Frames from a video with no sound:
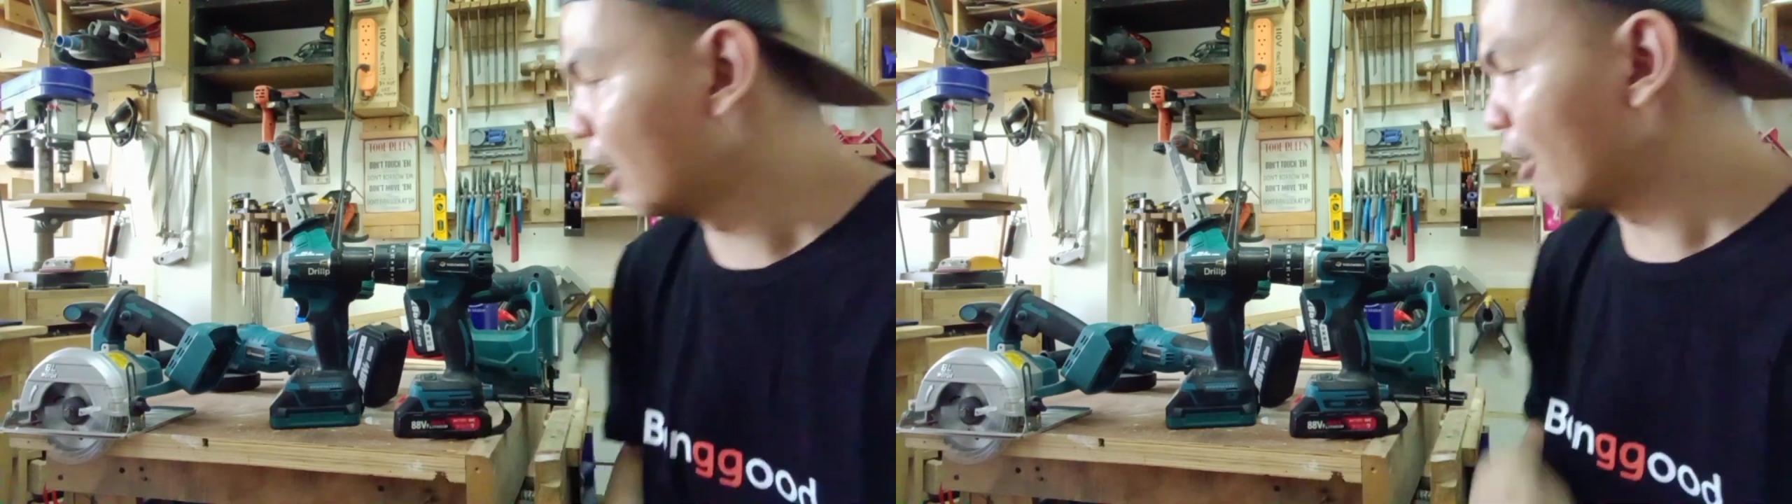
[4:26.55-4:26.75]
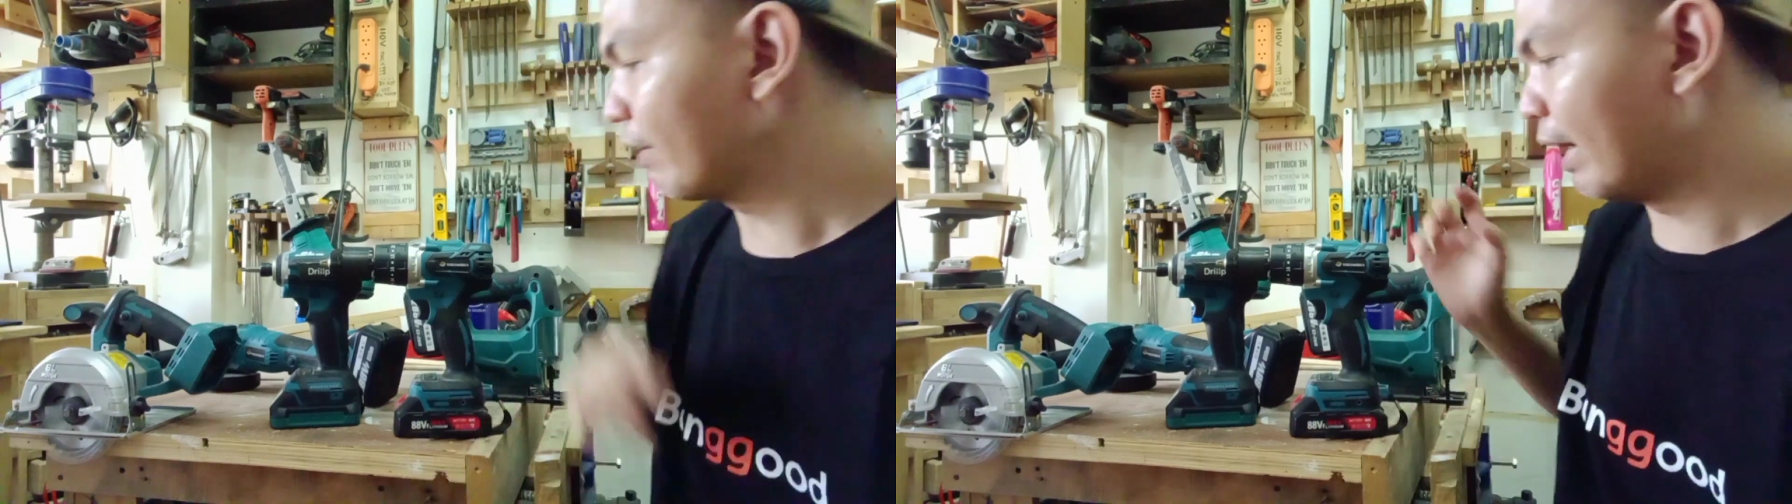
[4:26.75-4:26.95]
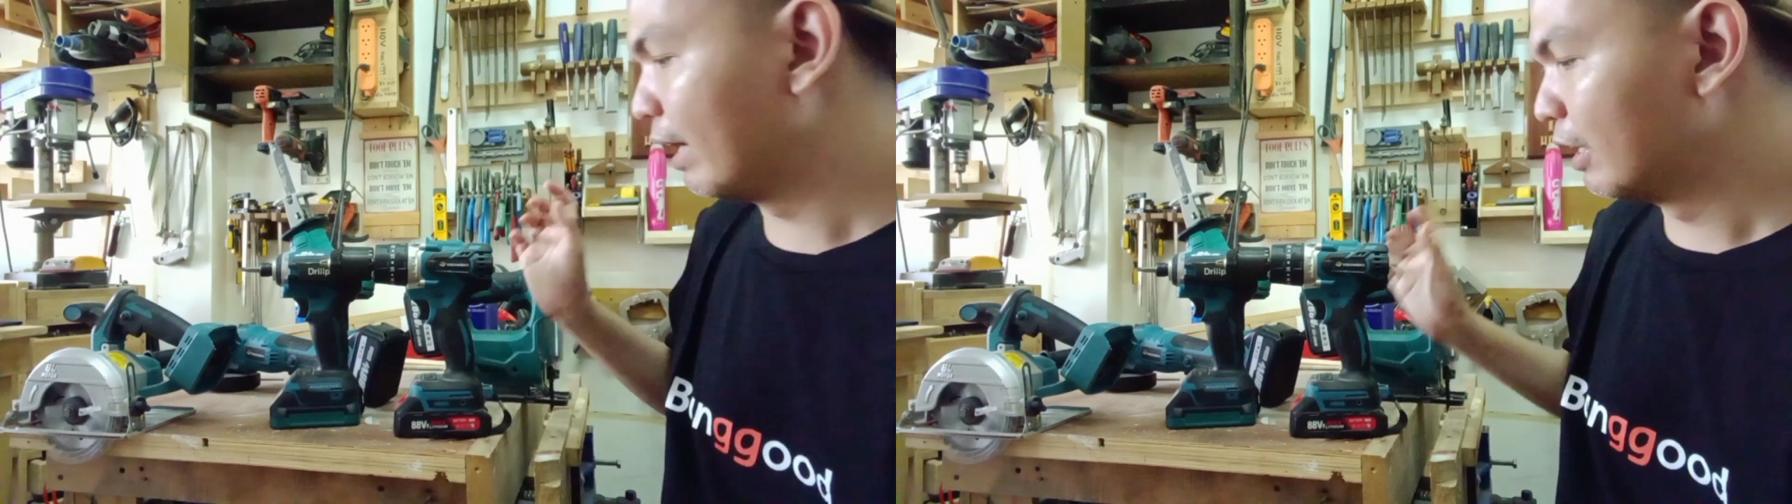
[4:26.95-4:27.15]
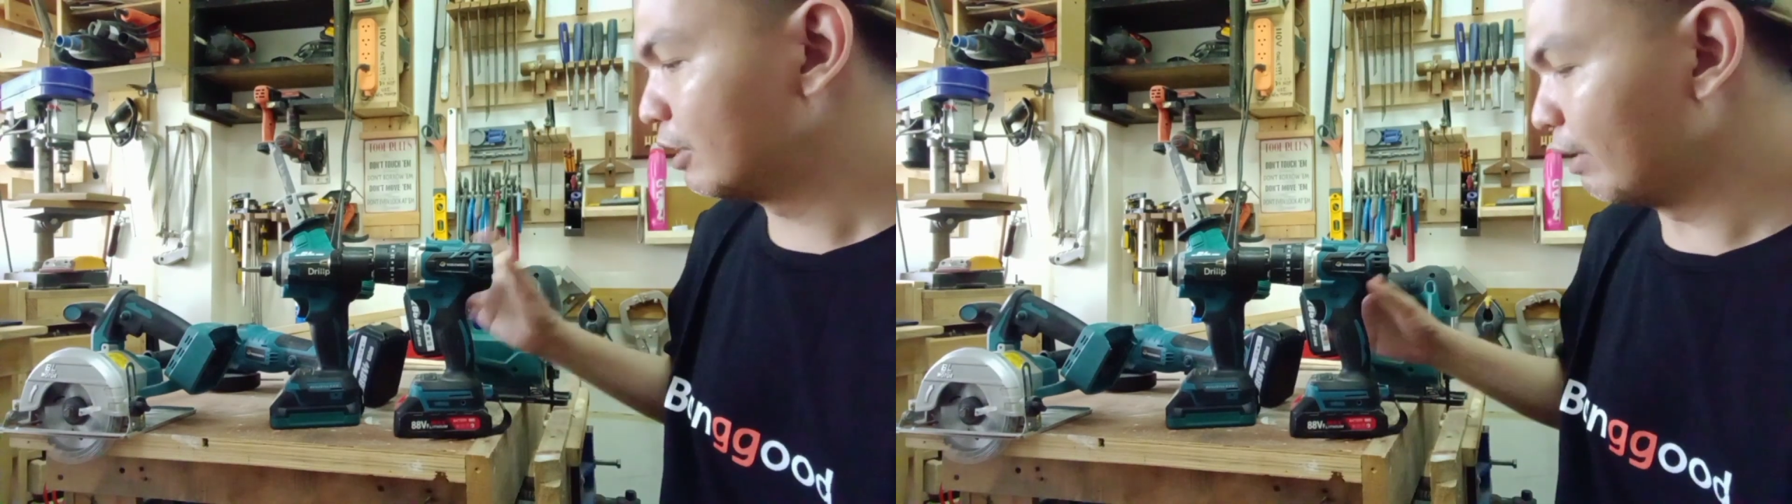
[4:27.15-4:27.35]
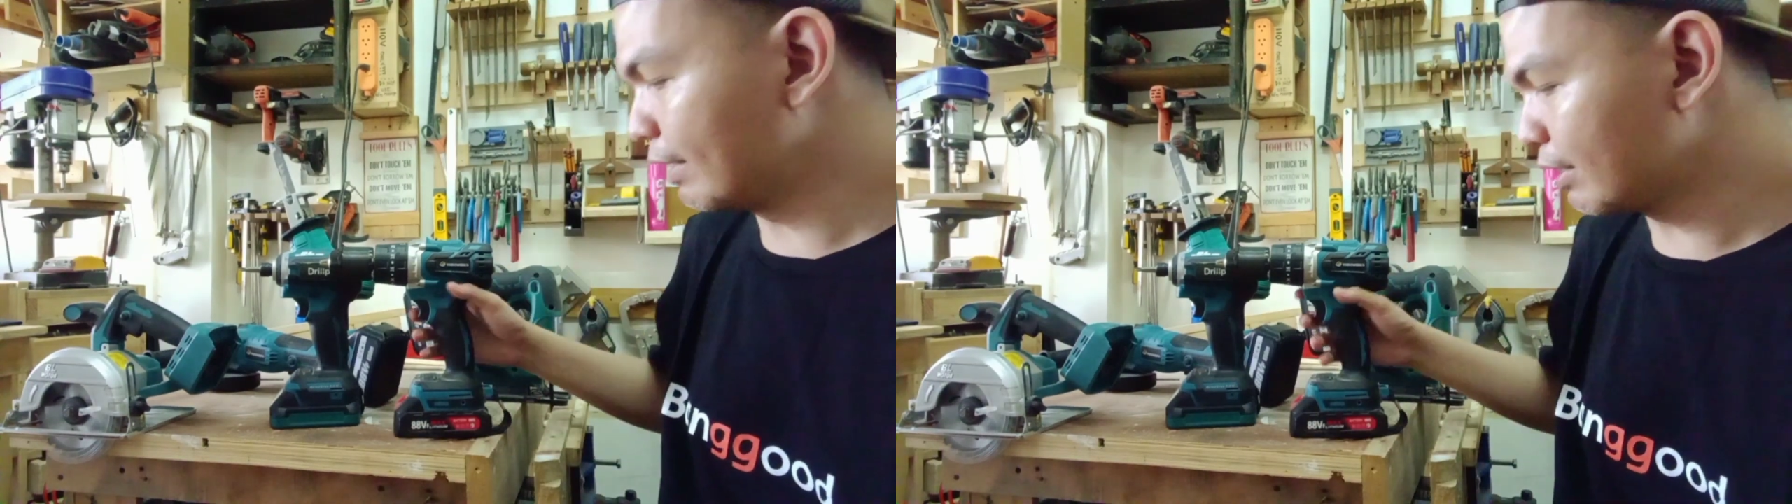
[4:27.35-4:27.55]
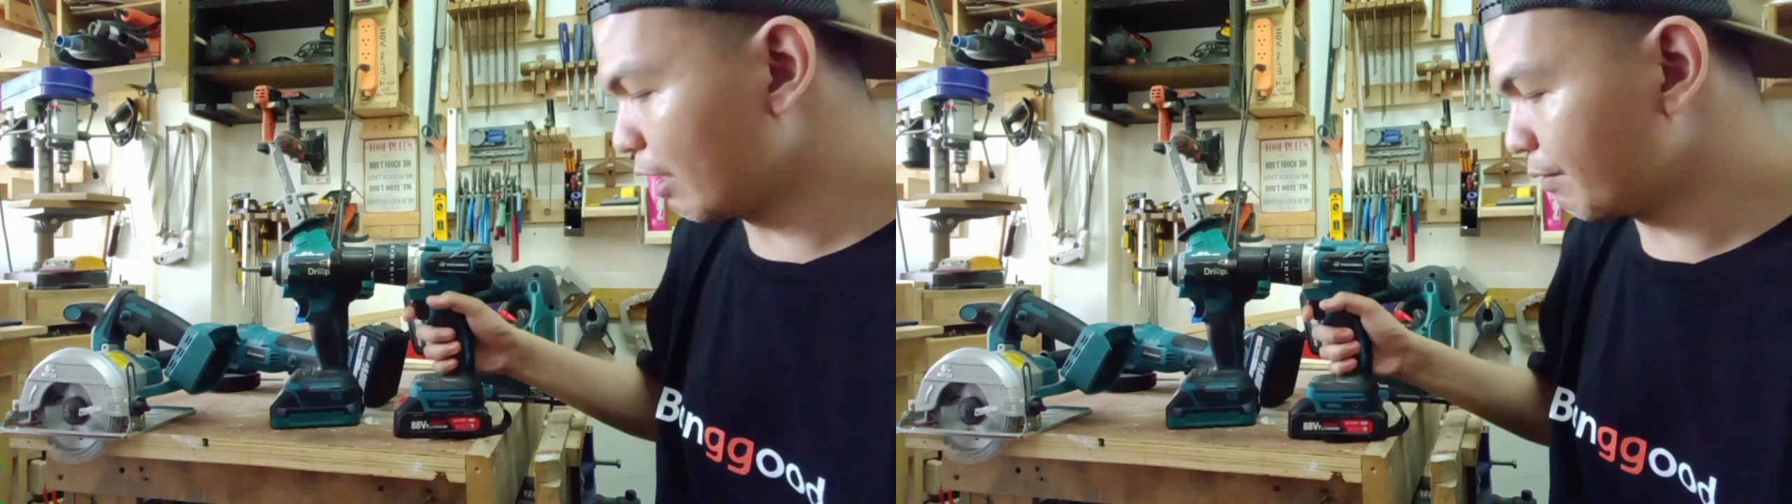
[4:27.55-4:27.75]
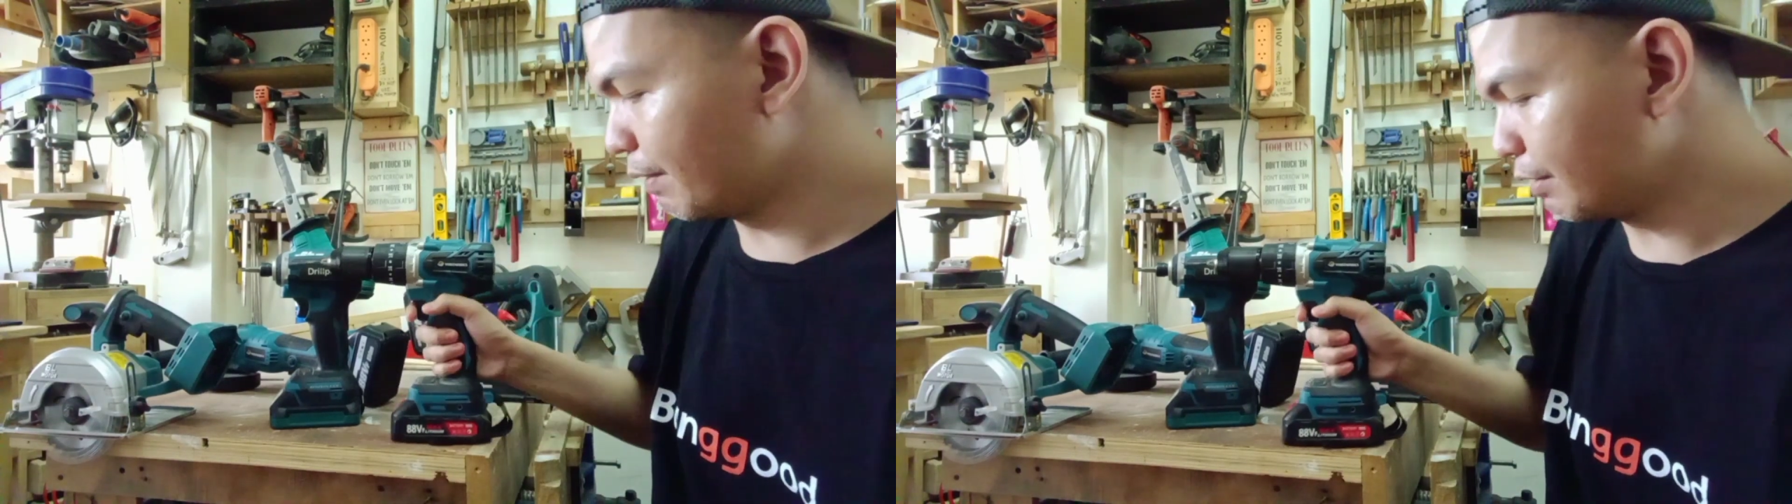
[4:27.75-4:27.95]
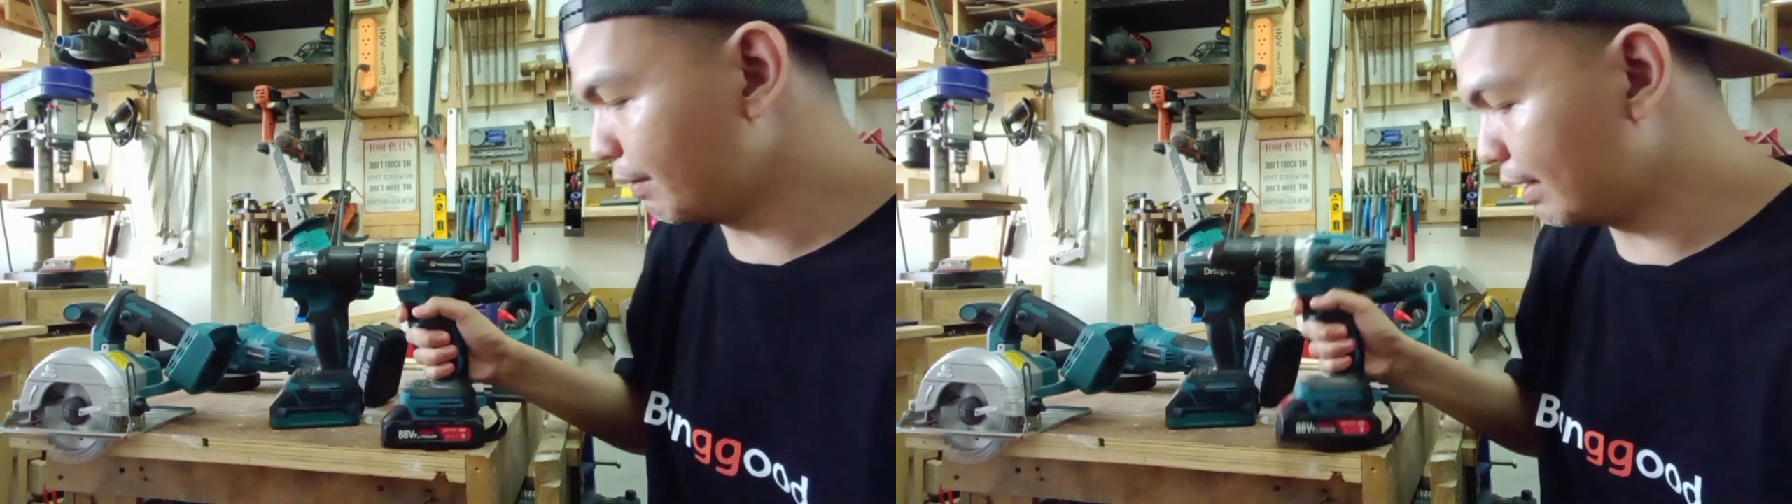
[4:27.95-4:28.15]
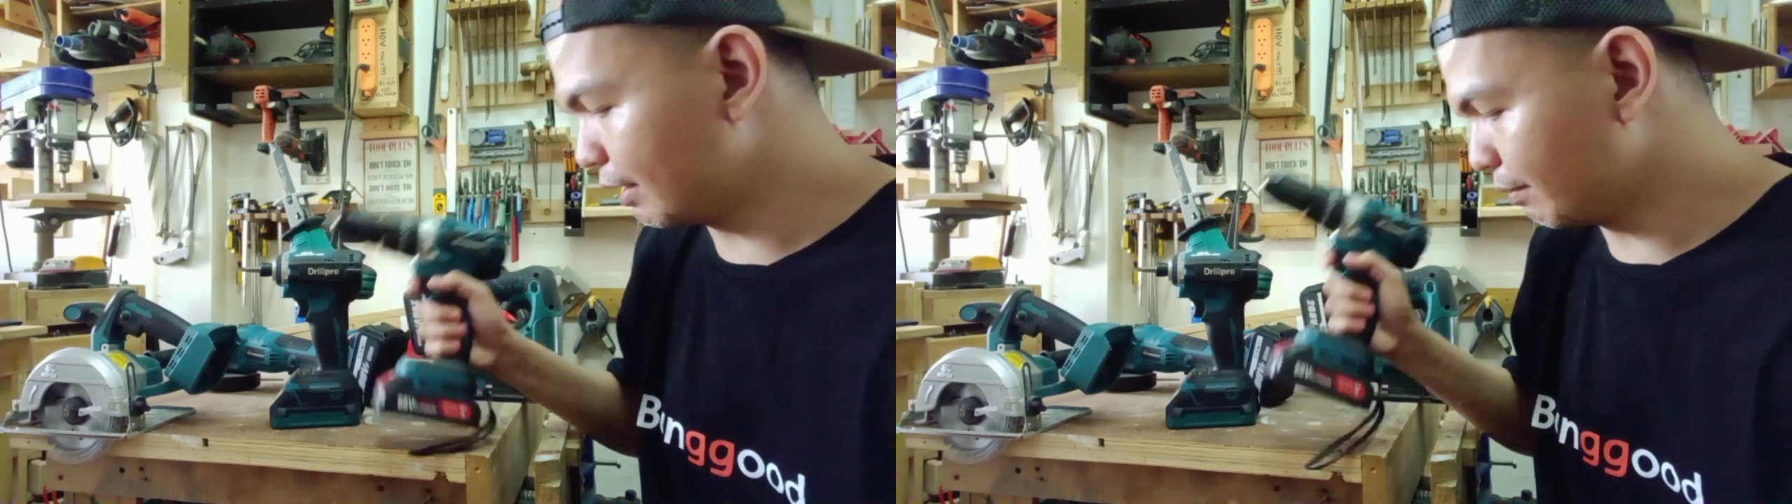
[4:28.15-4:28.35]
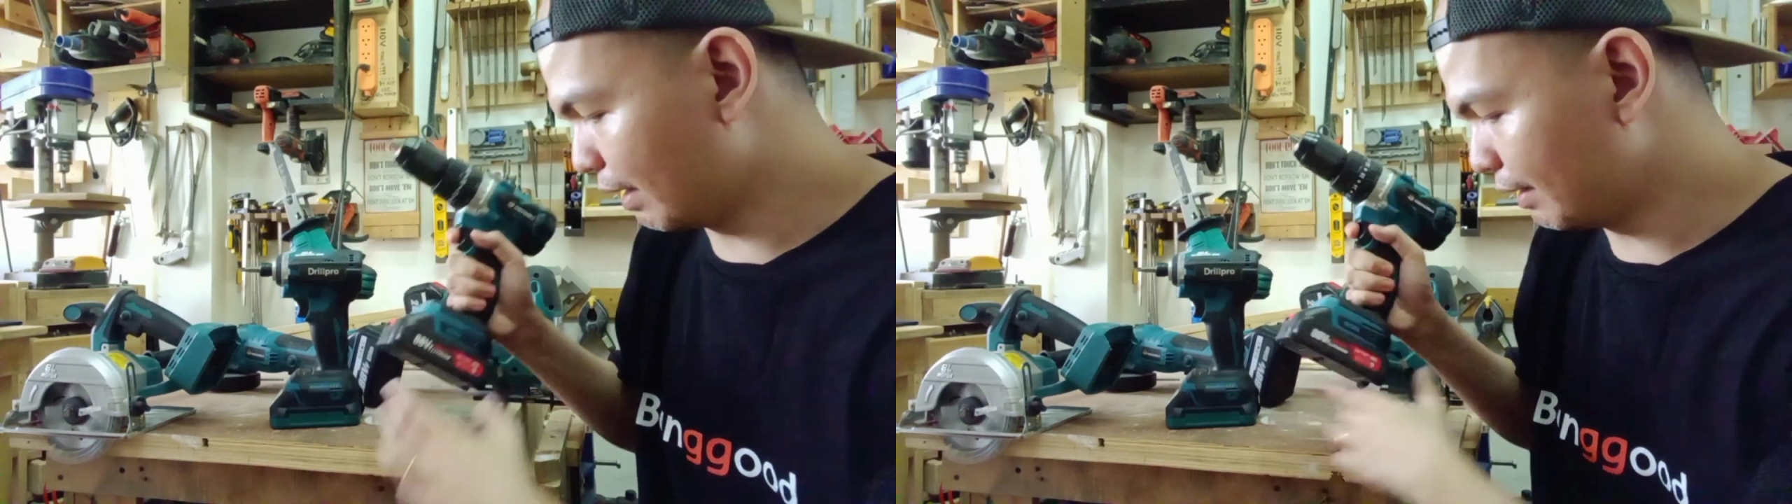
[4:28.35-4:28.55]
Okay, so let's start first with
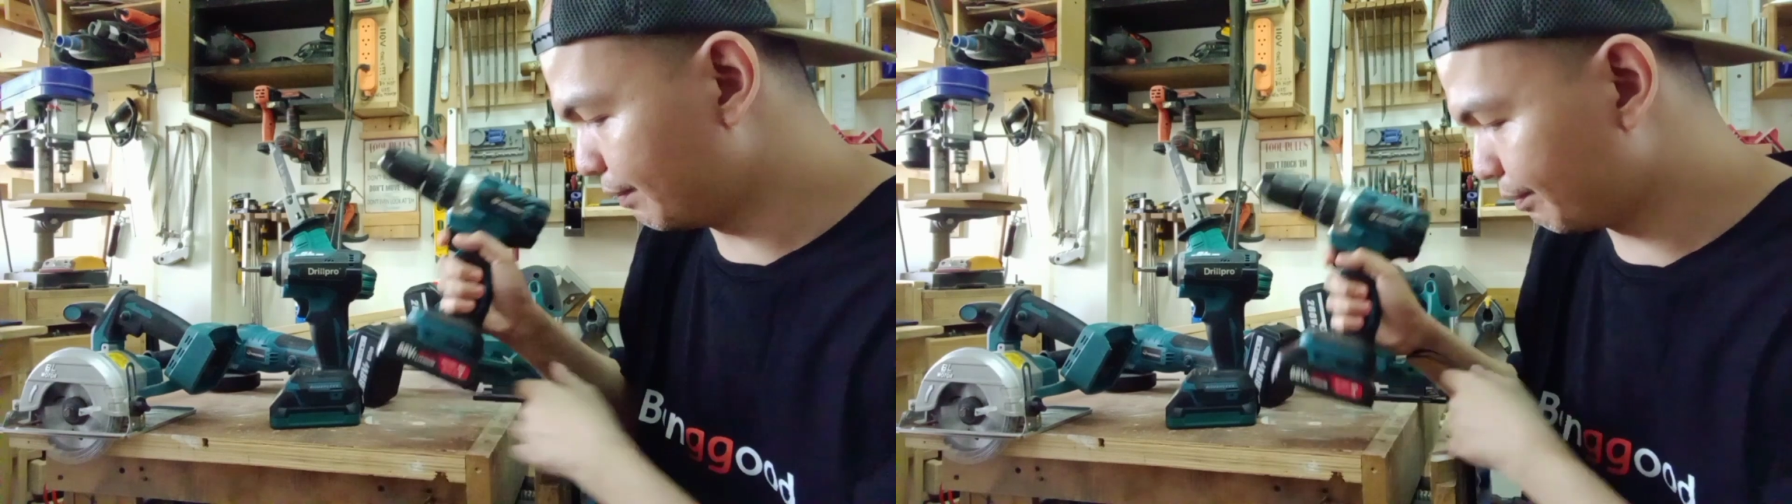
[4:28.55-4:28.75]
this one.